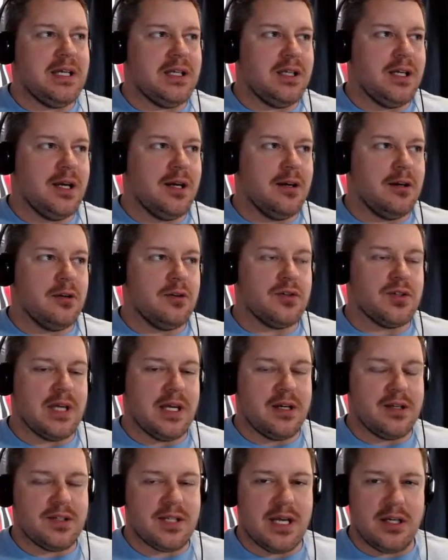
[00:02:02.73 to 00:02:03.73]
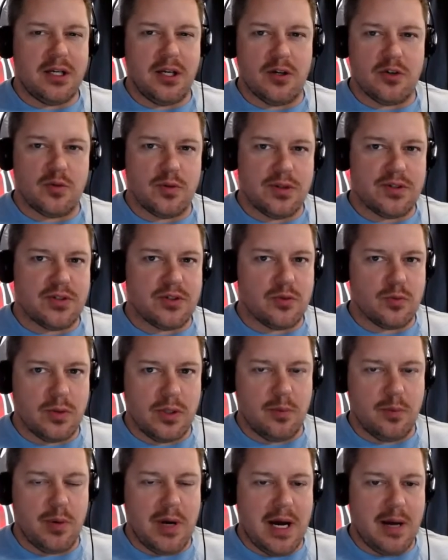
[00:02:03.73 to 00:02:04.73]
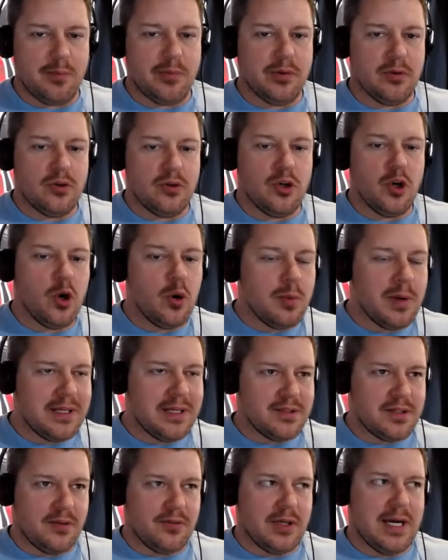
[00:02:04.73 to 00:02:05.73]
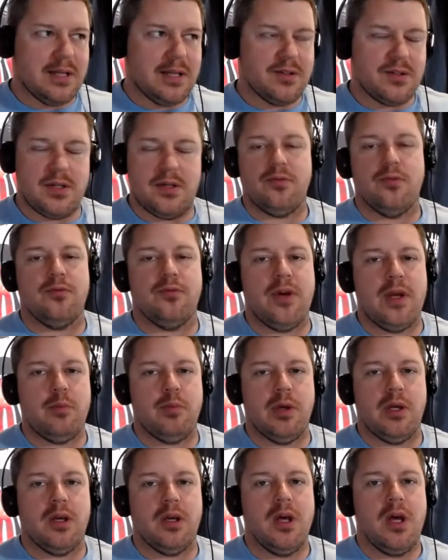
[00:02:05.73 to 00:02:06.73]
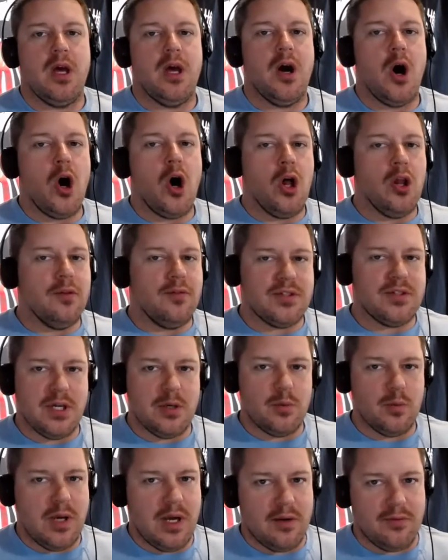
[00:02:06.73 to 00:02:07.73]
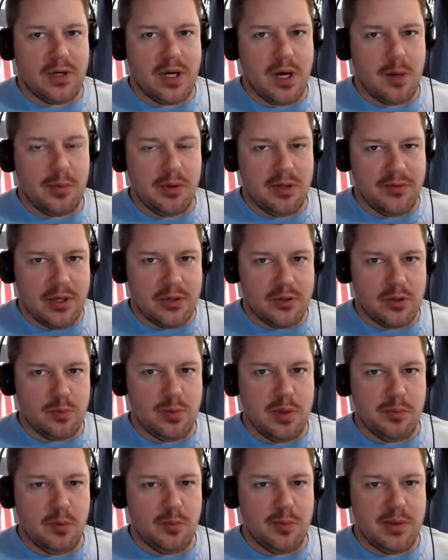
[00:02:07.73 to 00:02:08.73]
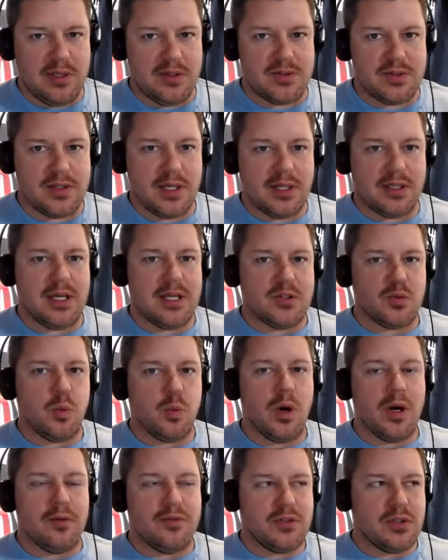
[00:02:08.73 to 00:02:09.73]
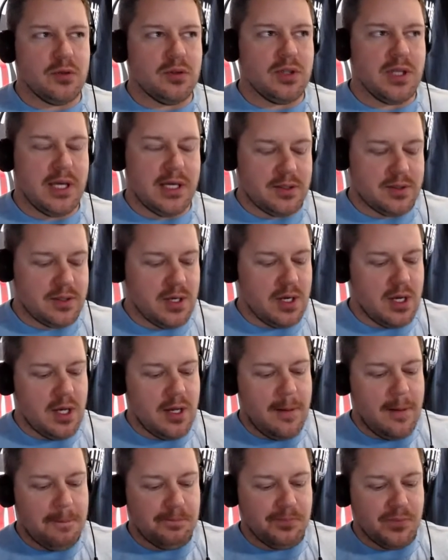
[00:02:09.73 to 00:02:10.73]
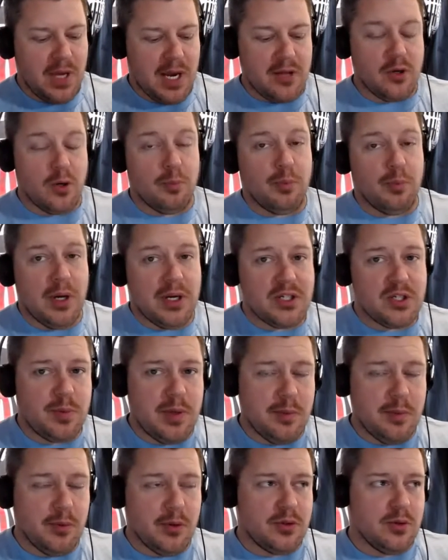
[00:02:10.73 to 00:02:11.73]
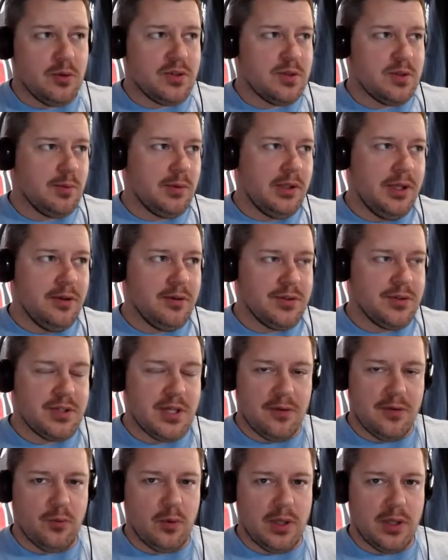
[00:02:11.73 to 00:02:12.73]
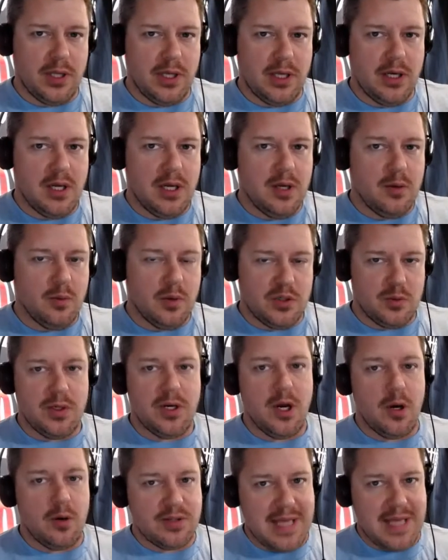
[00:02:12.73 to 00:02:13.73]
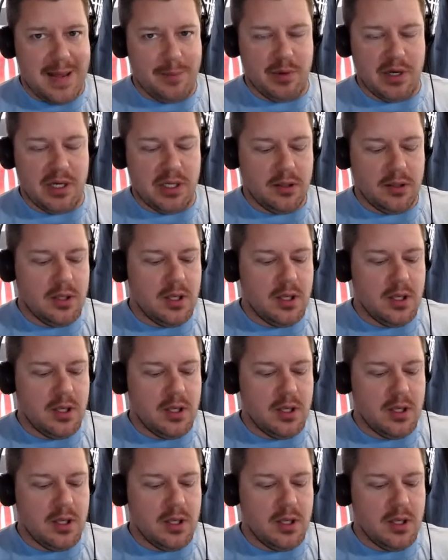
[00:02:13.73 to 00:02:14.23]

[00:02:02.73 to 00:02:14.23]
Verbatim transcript: years and in ten years when this is really popular, nobody has ever gotten sick from vaping. All of a sudden, we have a couple of hundred people being sick. It's one of two things. Either a bunch of people are doing some illegal stuff with it, which we know is happening,